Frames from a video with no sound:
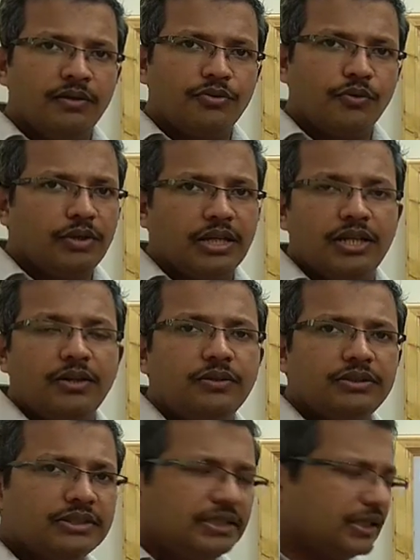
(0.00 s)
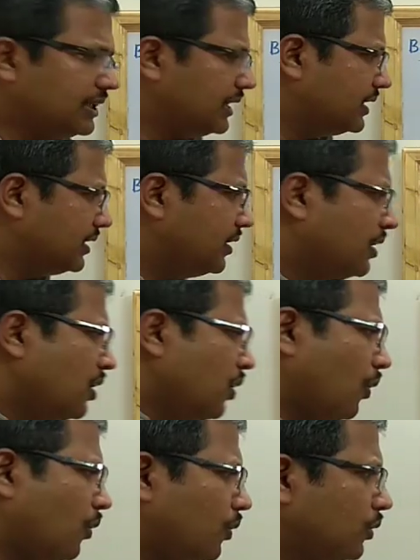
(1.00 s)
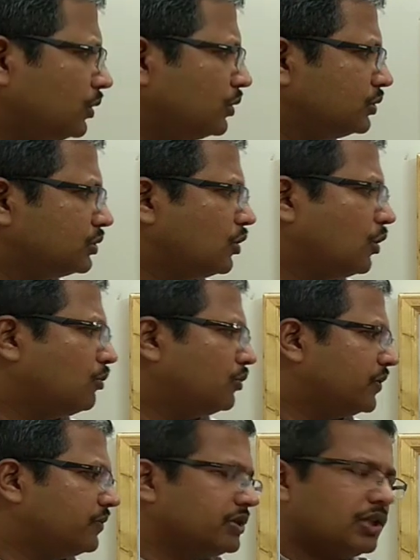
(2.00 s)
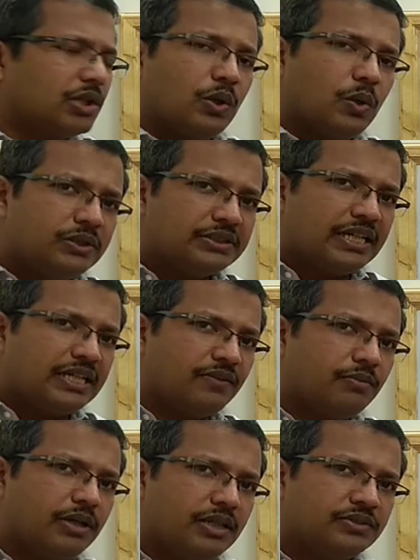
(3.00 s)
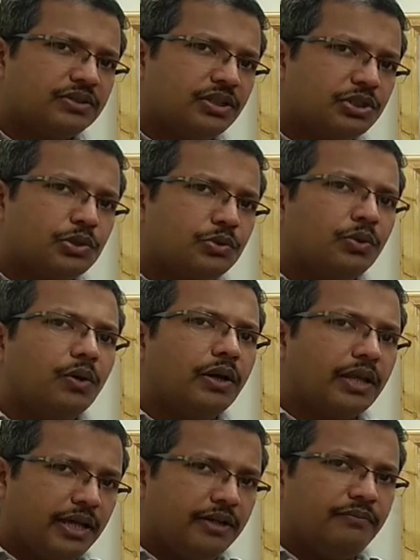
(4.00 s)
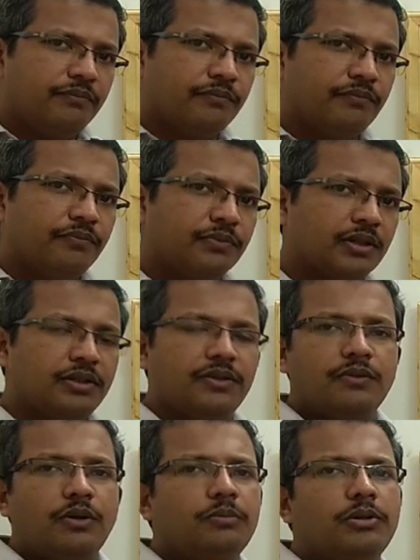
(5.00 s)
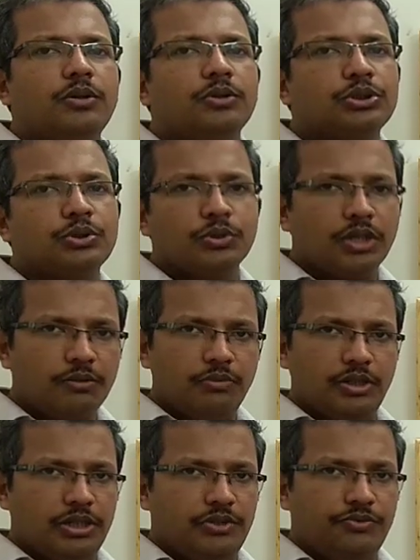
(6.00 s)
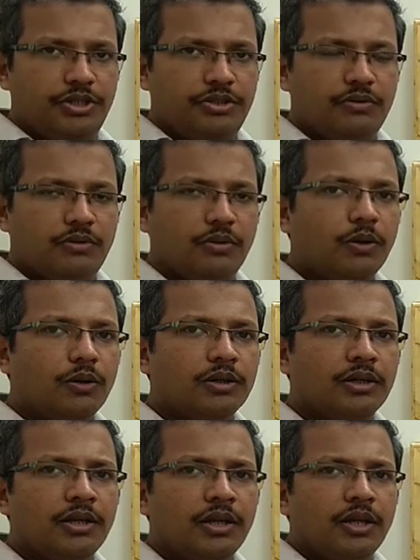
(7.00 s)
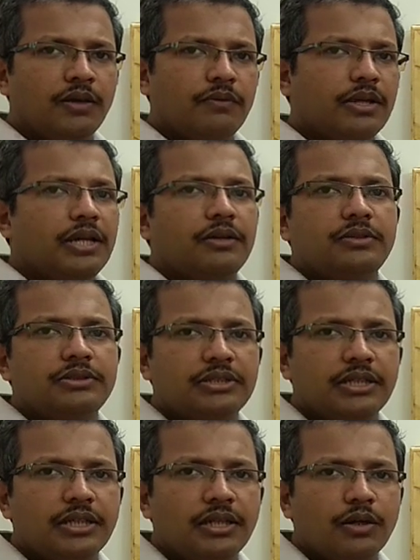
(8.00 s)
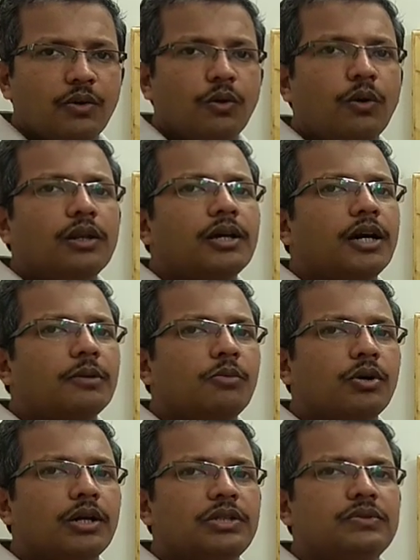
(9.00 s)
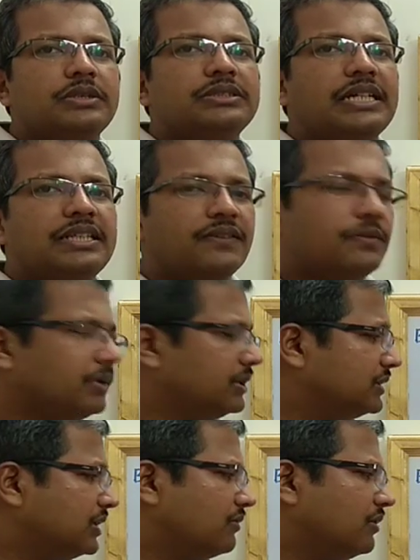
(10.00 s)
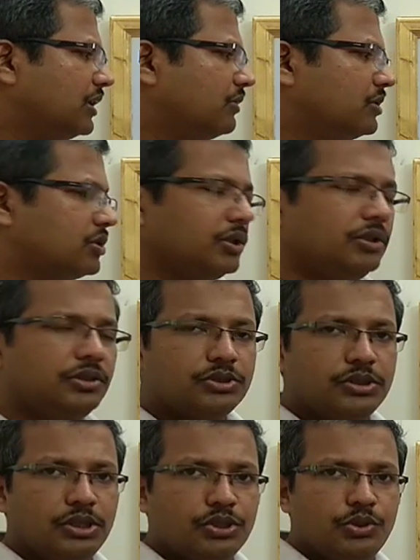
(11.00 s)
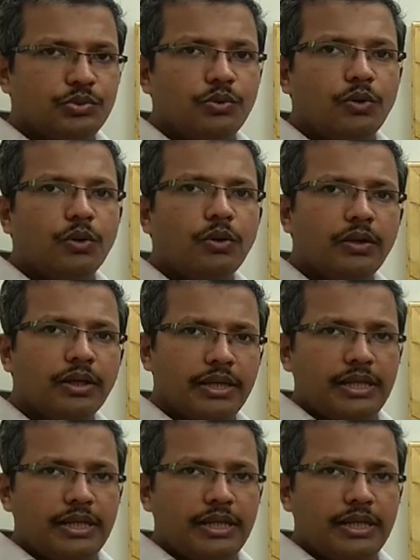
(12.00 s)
So we cannot say that all those compounds which are not satisfying CH2ON does not belong to carbohydrate, or we cannot say all carbohydrates satisfy the general equation CH2O.